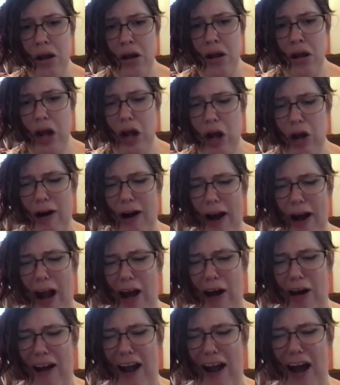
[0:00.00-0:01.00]

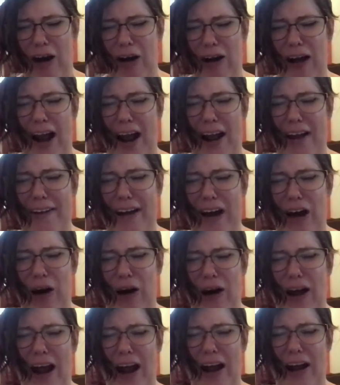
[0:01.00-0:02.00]
I'll add
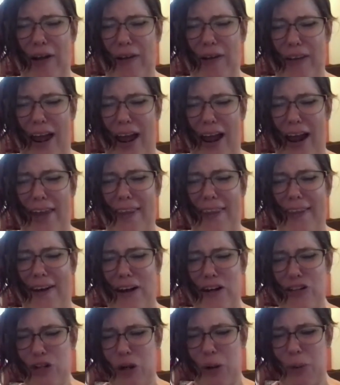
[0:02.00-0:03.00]
all that in the
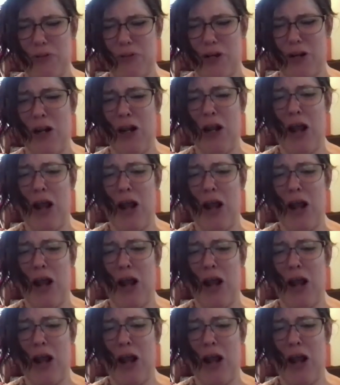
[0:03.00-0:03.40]
description.